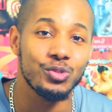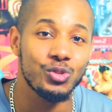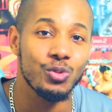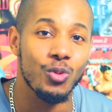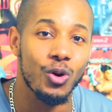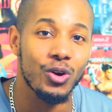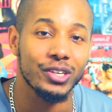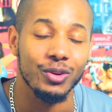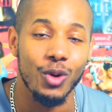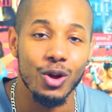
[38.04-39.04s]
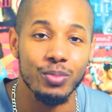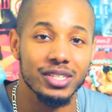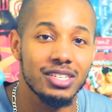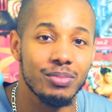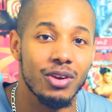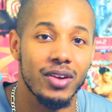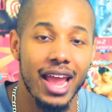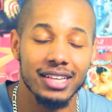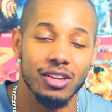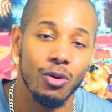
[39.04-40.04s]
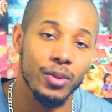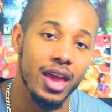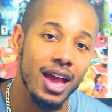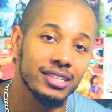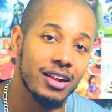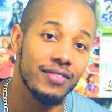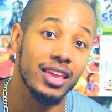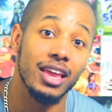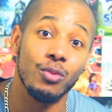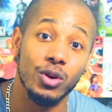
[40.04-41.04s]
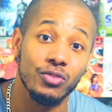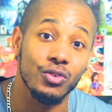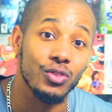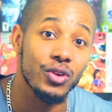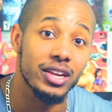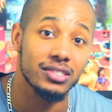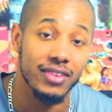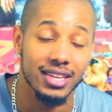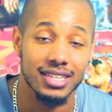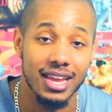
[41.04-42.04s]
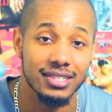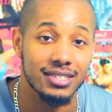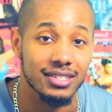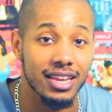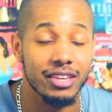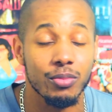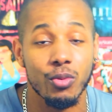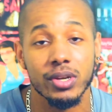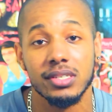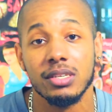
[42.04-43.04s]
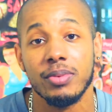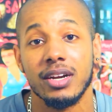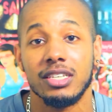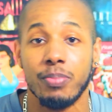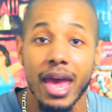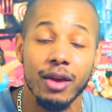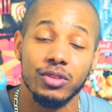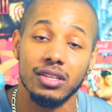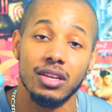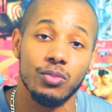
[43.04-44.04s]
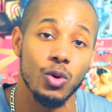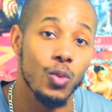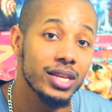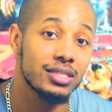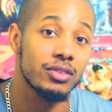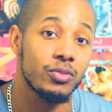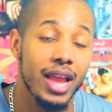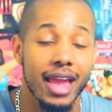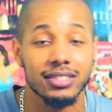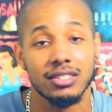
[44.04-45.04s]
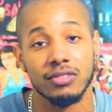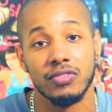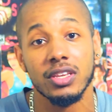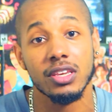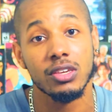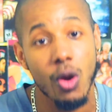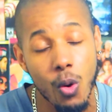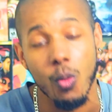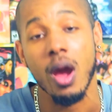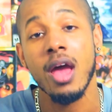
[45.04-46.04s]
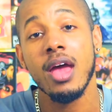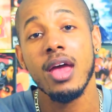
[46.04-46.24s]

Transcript: YouTube world, and welcome to C-Bear Reacts. I hope you guys are having a wonderful, glorious, fantastic day. Your boy Seabear is back with another requested reaction video.